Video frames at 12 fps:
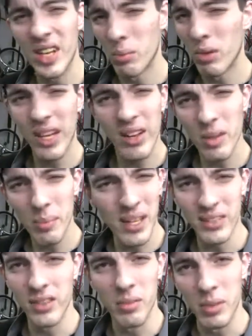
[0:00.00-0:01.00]
tend to bring out the
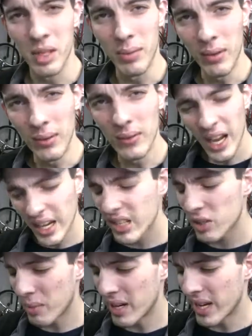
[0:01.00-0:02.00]
best in people. I
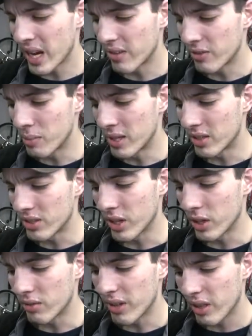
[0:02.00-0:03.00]
asked my dad a few minutes
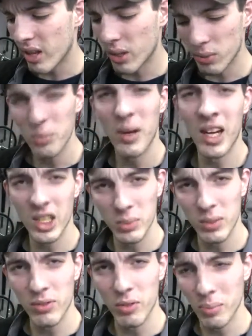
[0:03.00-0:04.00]
ago if he thought it was
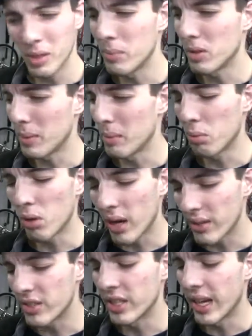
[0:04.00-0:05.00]
possible for people to be
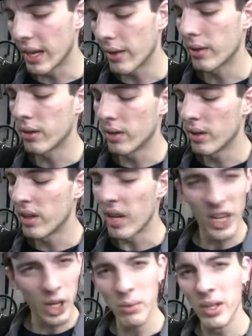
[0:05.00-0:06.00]
brought together
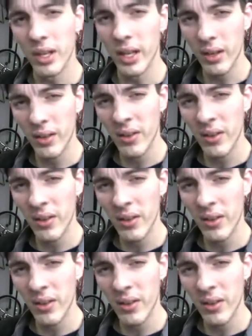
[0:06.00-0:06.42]
in unity